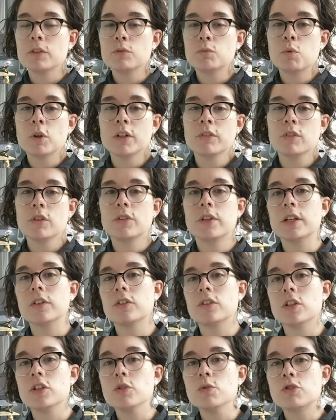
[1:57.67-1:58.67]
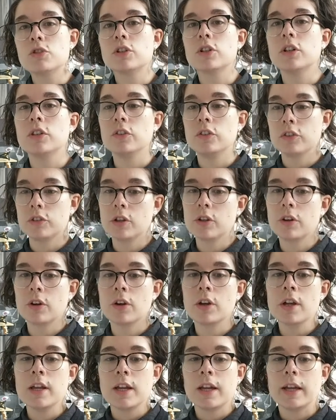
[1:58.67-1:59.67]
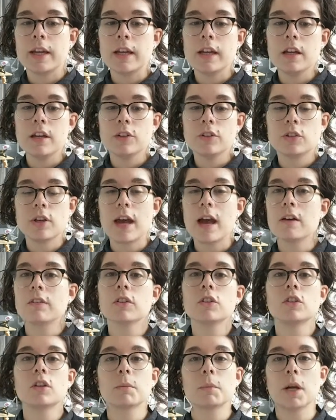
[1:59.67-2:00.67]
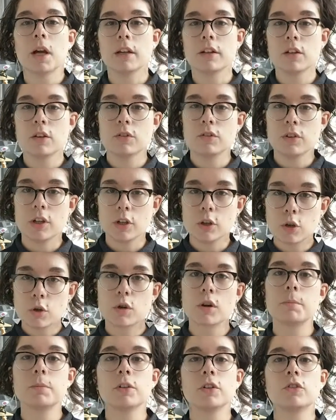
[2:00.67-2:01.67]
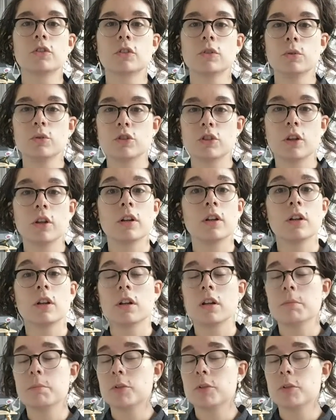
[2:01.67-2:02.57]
one of the things that you should consider is having some kind of encrypted solution, in